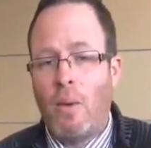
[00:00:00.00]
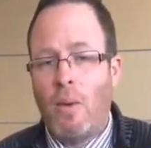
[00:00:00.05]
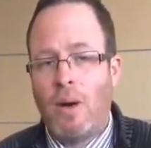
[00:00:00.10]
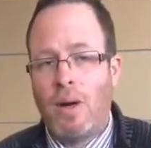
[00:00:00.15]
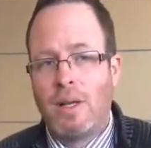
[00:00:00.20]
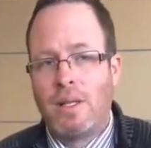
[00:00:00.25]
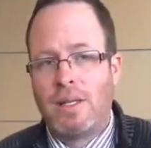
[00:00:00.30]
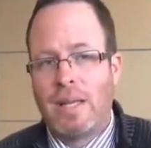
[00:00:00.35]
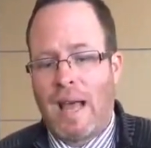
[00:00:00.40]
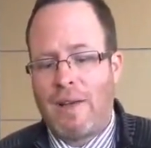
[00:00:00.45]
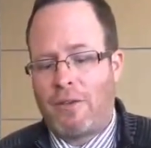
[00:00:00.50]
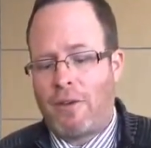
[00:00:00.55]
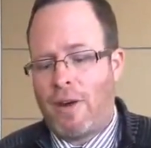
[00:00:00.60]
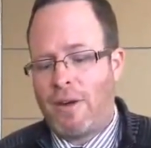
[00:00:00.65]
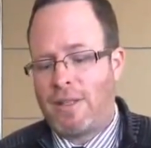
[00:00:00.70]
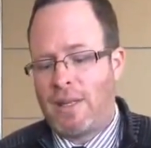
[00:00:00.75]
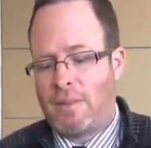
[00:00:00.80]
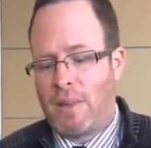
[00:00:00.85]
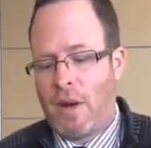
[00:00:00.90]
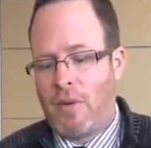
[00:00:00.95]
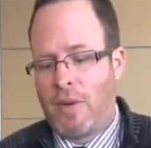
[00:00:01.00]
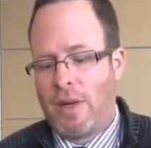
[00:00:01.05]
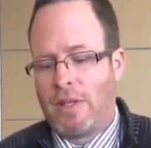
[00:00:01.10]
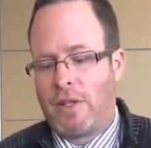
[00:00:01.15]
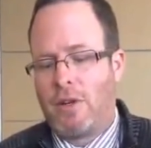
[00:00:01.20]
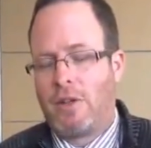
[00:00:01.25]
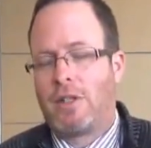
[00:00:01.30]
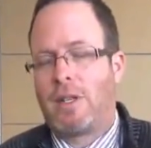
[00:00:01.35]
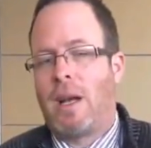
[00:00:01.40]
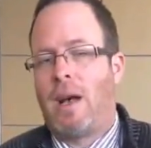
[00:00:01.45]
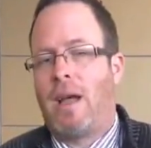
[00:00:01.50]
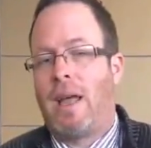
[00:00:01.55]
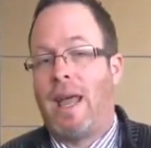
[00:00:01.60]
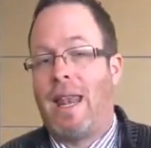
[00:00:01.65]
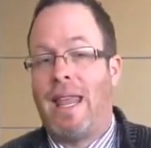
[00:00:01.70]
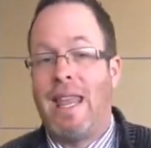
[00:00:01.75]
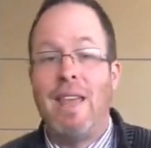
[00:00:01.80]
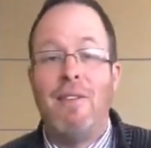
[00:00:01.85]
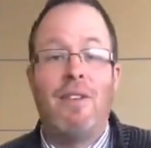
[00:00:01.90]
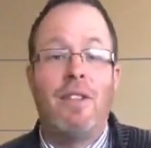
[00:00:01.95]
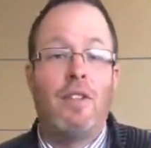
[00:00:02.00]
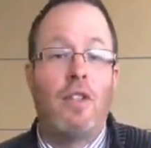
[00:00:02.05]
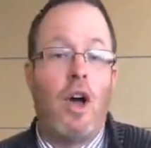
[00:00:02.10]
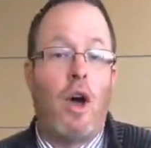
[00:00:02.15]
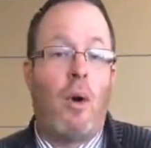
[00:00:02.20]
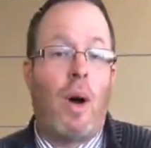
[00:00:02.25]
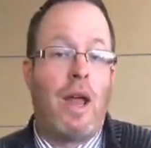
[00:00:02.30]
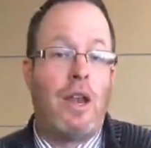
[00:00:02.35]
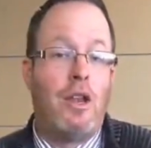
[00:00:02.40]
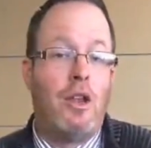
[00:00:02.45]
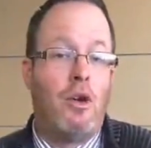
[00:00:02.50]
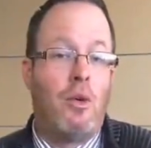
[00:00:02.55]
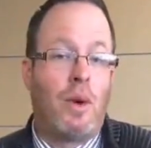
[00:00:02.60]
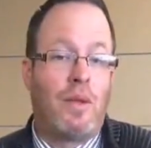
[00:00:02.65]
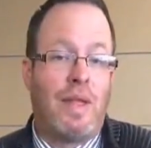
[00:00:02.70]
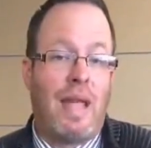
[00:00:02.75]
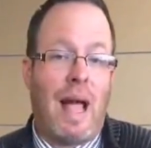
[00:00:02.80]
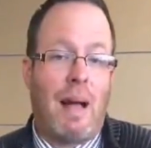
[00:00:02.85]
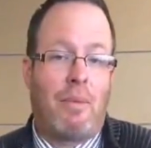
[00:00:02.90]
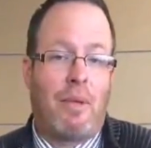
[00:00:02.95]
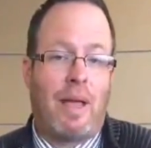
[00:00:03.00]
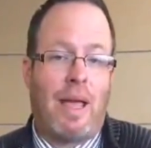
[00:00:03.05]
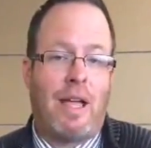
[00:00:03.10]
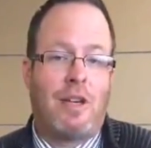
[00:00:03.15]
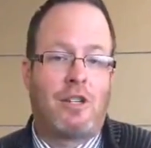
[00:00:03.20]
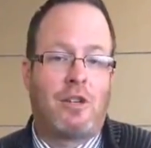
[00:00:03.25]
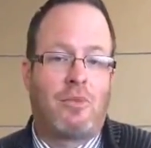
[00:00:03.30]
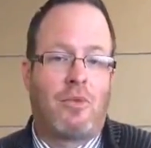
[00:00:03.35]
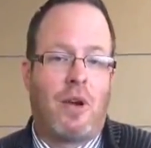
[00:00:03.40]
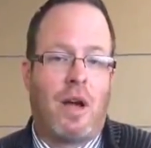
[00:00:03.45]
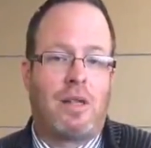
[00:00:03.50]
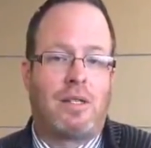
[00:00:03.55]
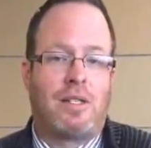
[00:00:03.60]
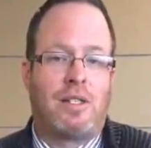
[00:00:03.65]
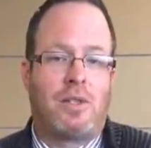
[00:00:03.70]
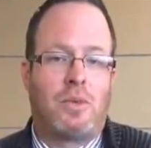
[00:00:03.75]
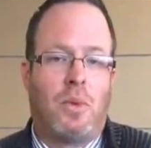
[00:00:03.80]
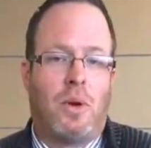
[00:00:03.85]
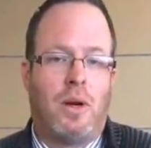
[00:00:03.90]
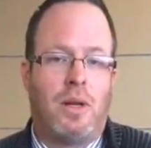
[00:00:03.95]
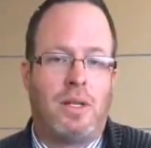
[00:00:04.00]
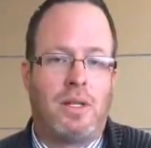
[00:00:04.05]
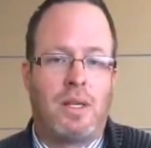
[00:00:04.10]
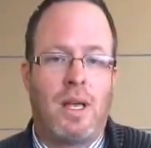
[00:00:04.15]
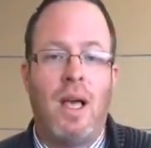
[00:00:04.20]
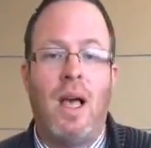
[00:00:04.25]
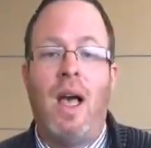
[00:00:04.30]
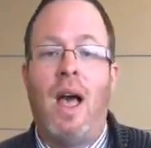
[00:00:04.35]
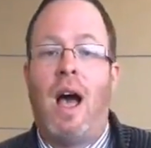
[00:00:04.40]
It was after I had done my research, and even though I knew what the application process was,